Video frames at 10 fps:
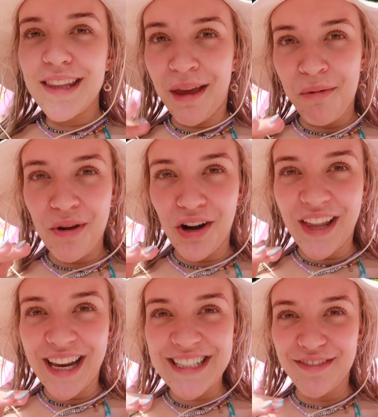Then we went on
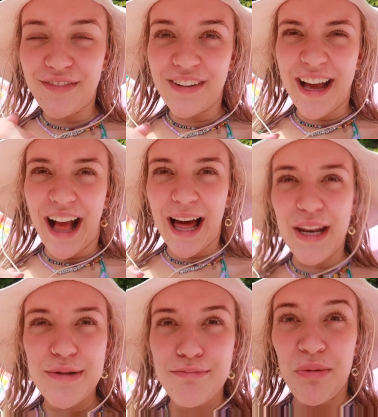the lazy river
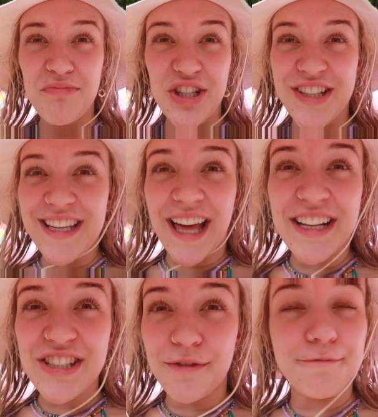and mum just
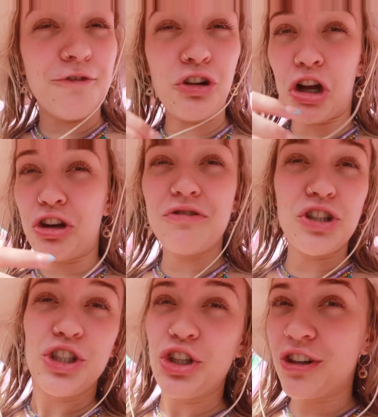decided to full
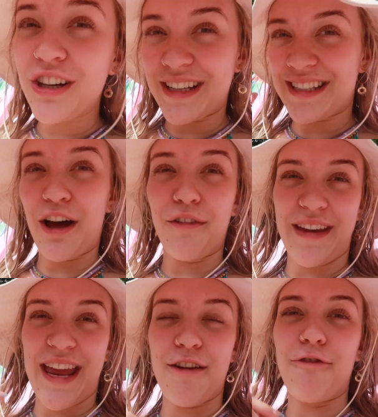on dunk herself
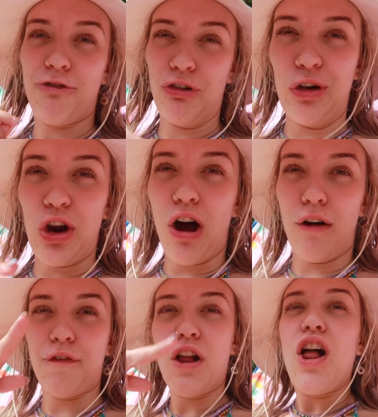in and fall off